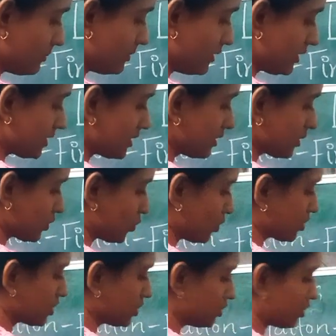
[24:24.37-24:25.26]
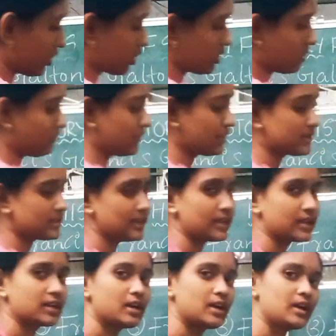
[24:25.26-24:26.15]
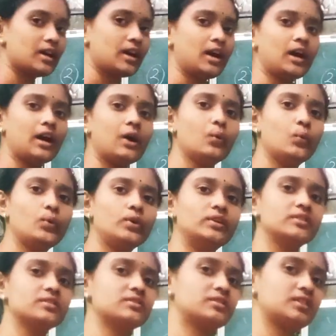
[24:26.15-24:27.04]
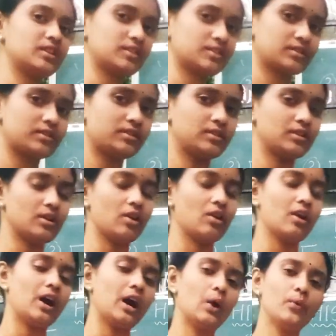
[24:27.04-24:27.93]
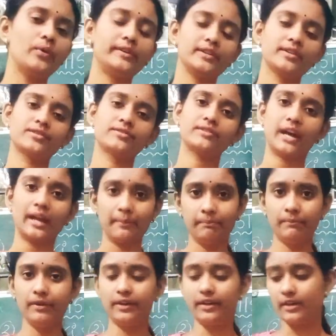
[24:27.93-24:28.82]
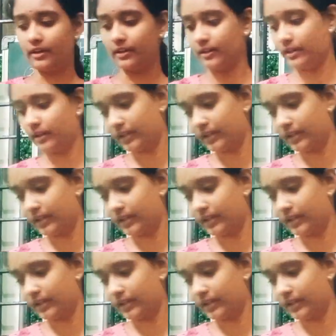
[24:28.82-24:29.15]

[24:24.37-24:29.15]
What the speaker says: means question documents like how it is textured, how it is typewritten, and